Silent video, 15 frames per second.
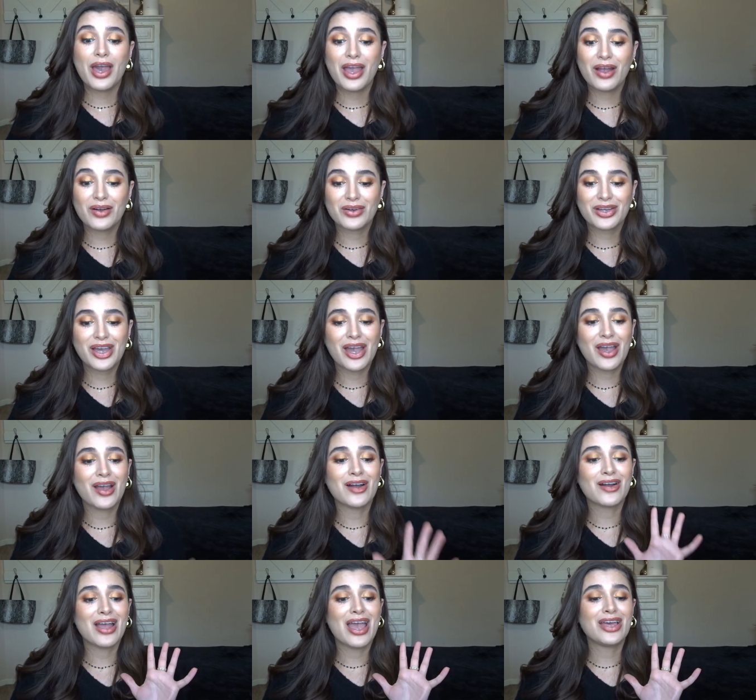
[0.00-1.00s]
hair
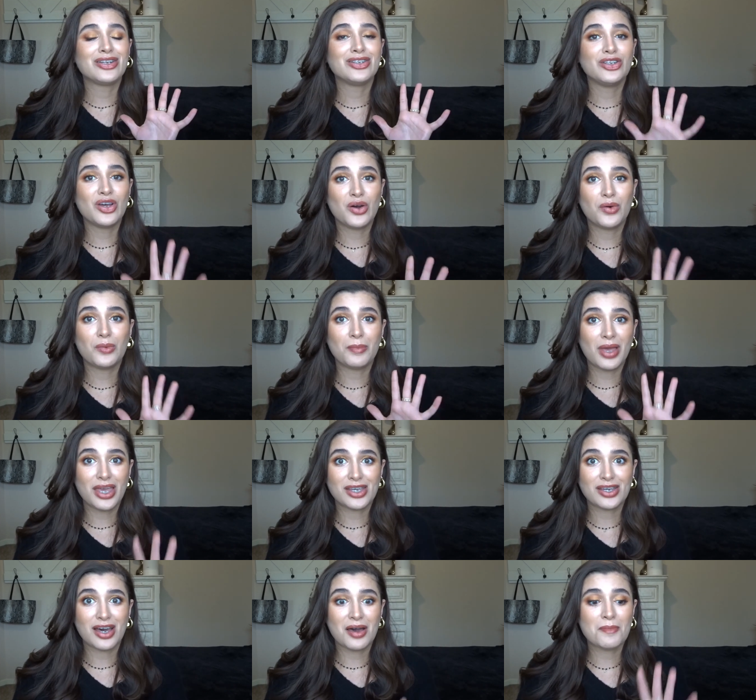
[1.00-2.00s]
care, and no
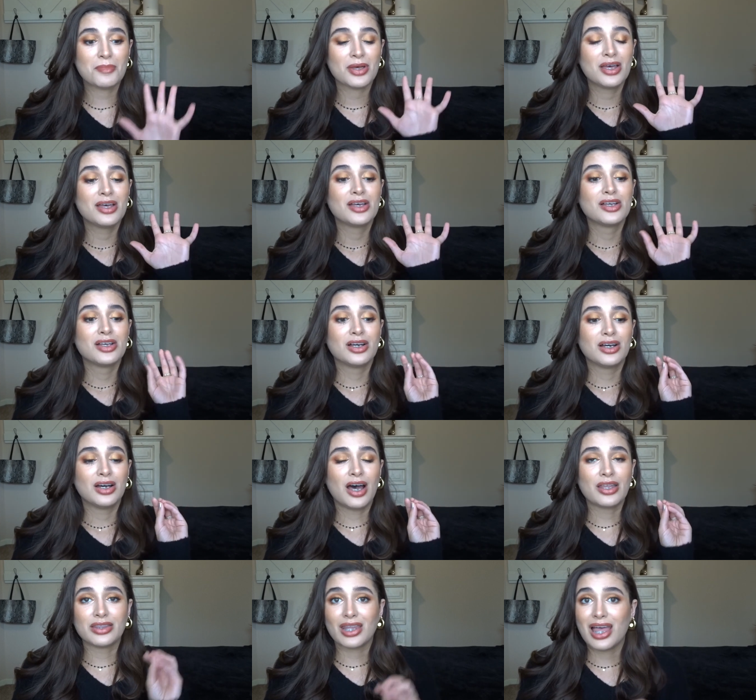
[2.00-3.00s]
makeup
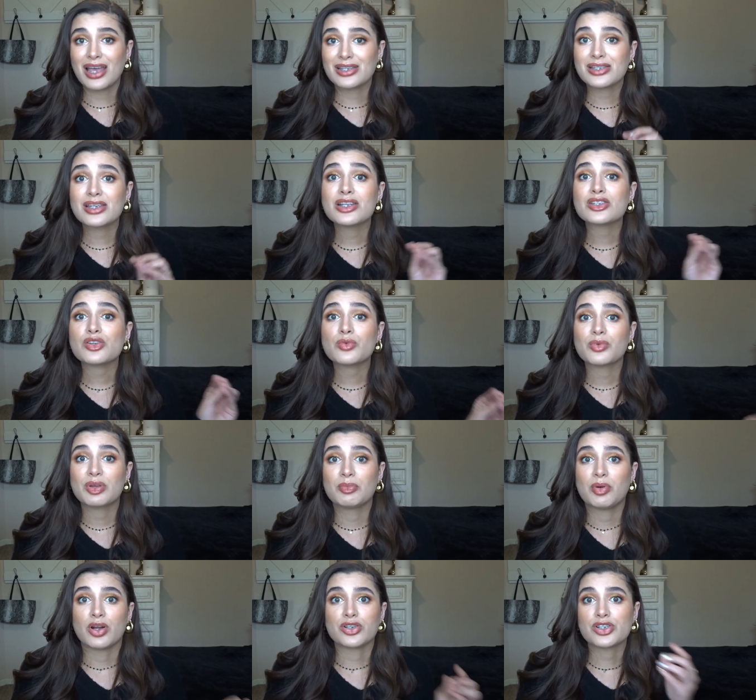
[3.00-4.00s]
unless it is a
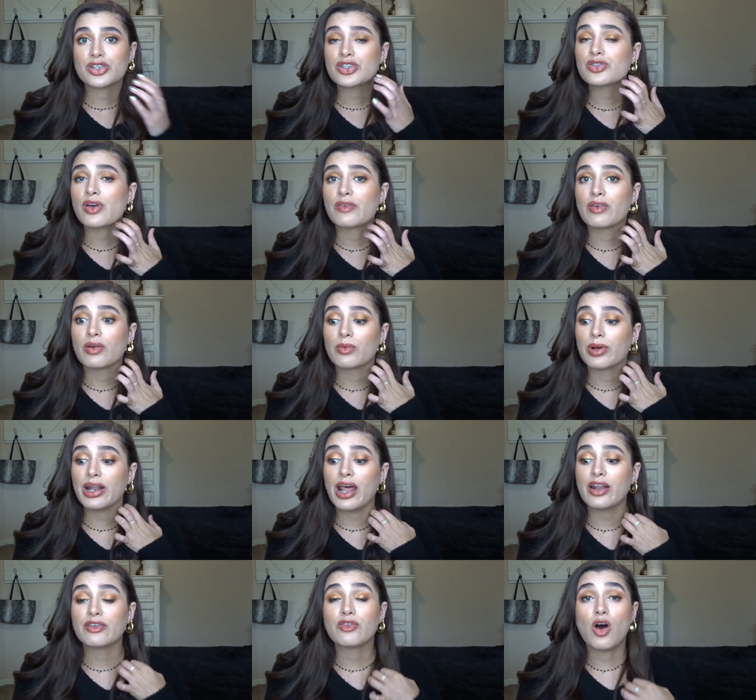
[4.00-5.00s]
repurchase. So if I run
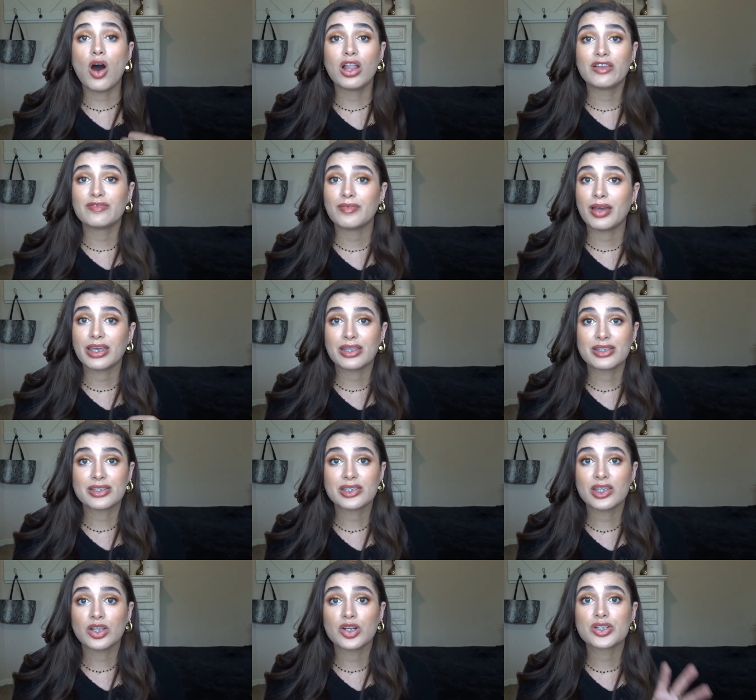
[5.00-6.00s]
out of all of my
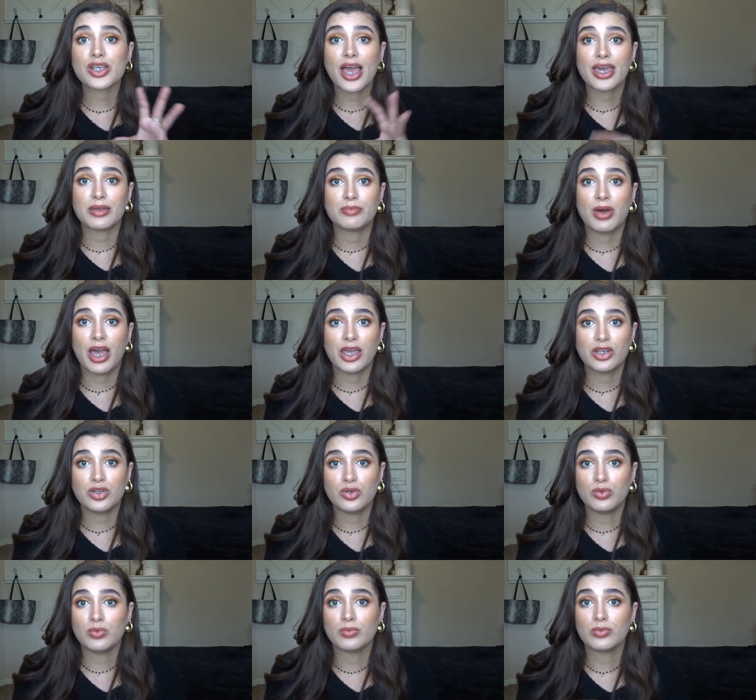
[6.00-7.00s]
concealers, I can buy a
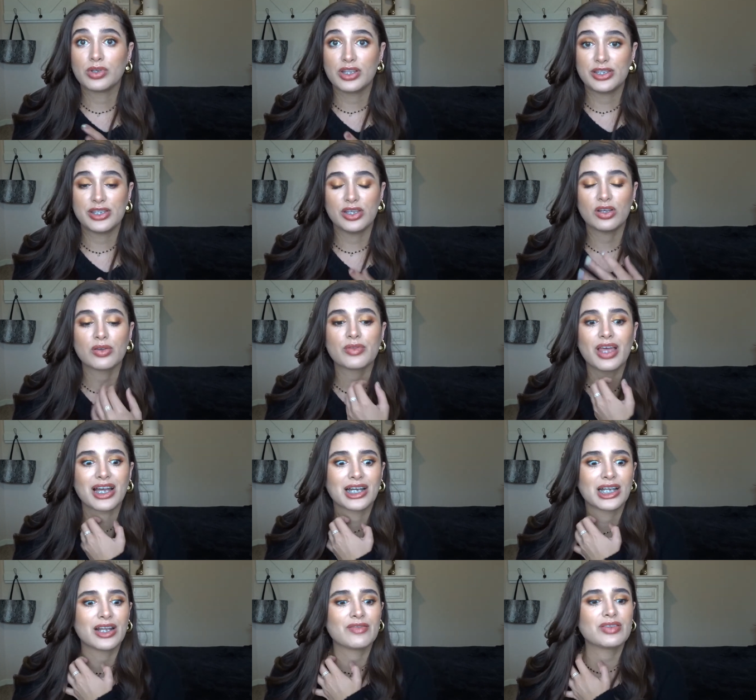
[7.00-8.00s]
new concealer,
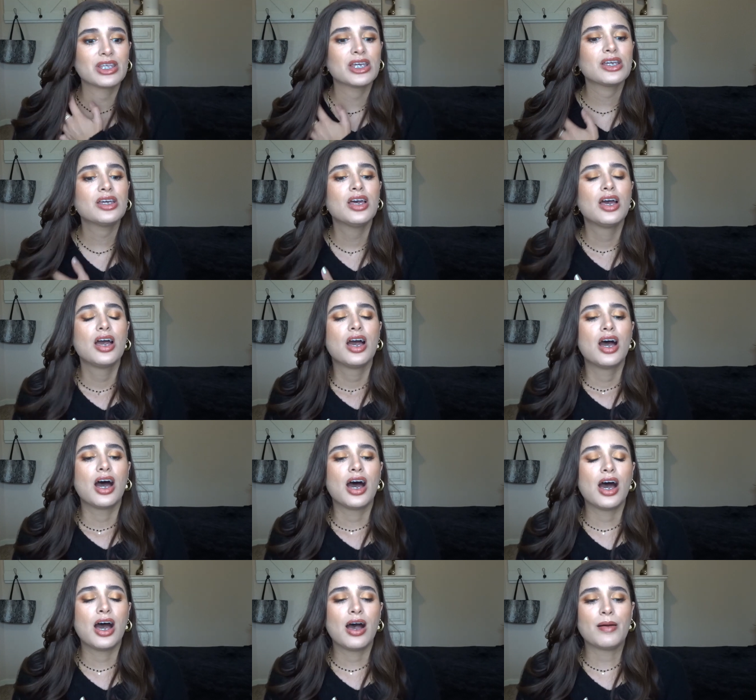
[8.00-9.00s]
that kind of thing.
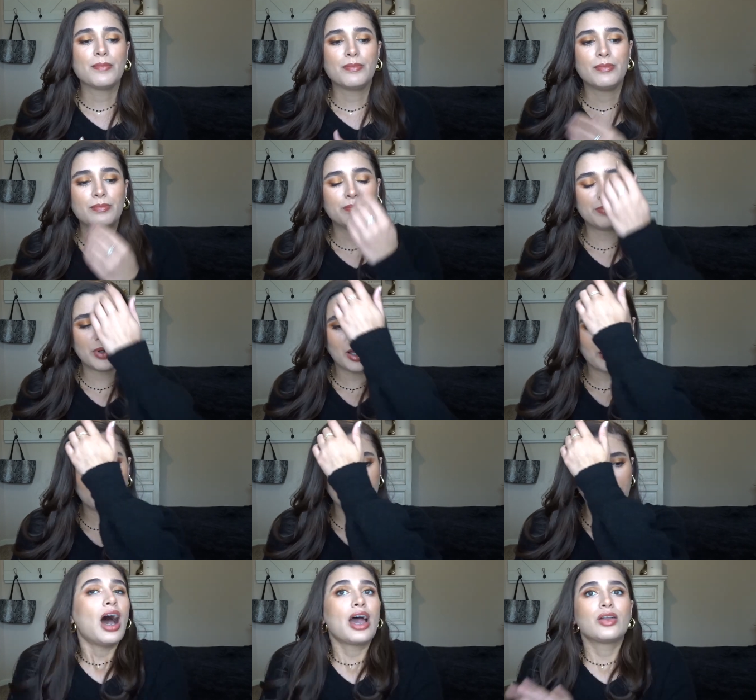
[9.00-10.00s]
Um, but
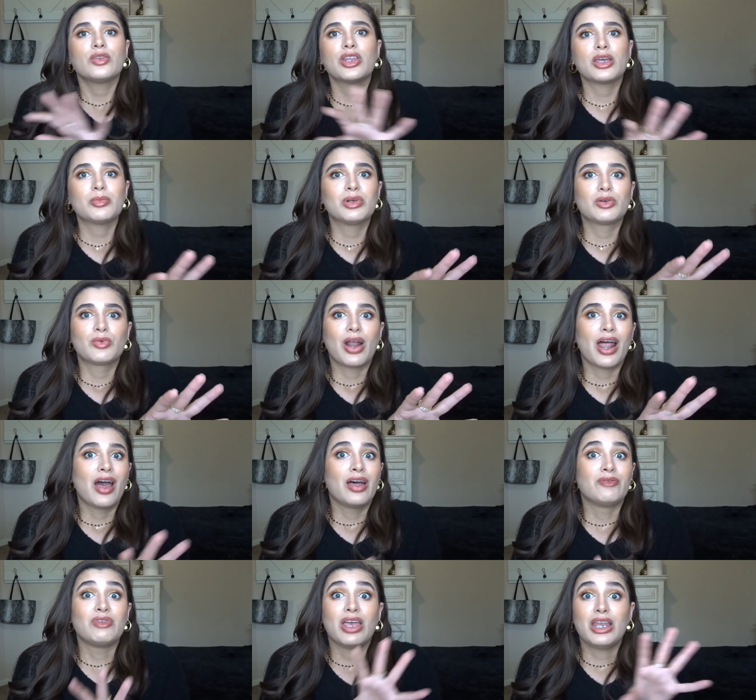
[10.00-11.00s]
I don't think I'm gonna run
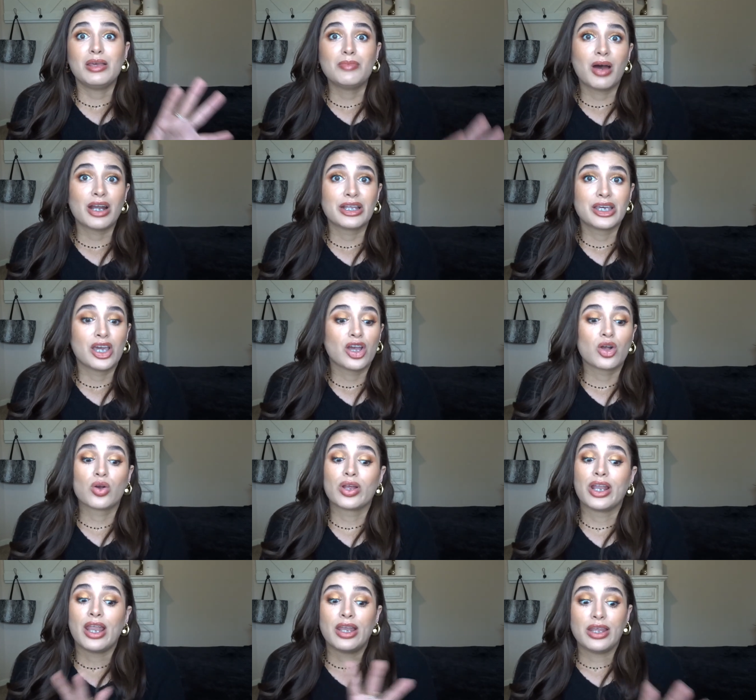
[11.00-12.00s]
out of any body care
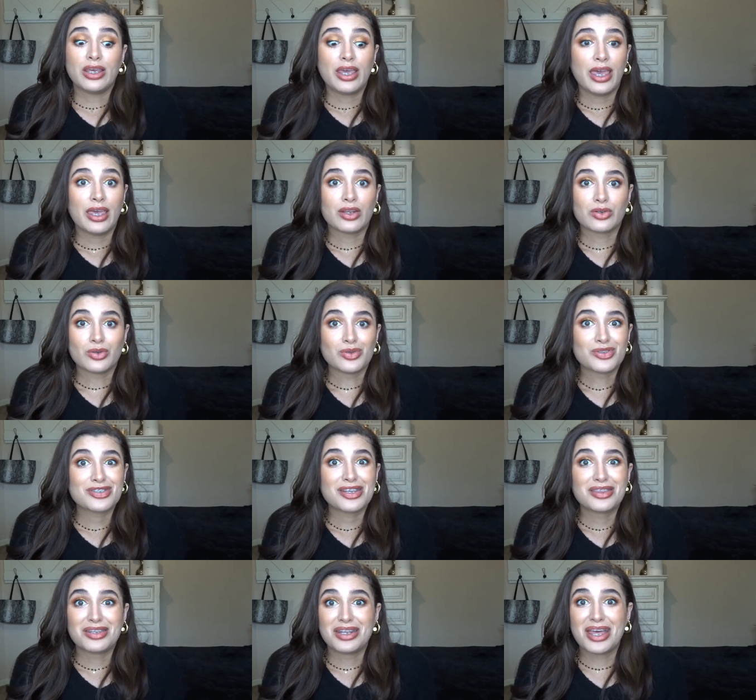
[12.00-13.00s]
and any
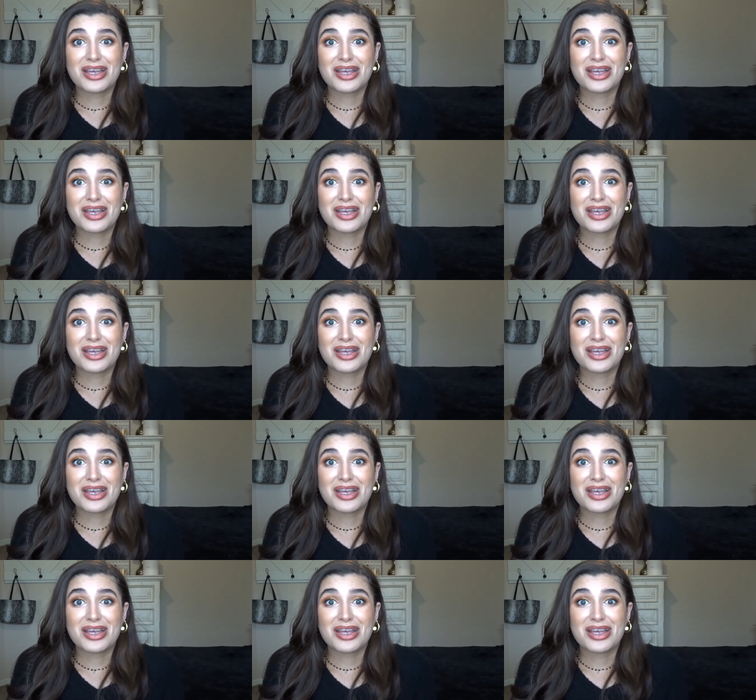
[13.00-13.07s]
candles in the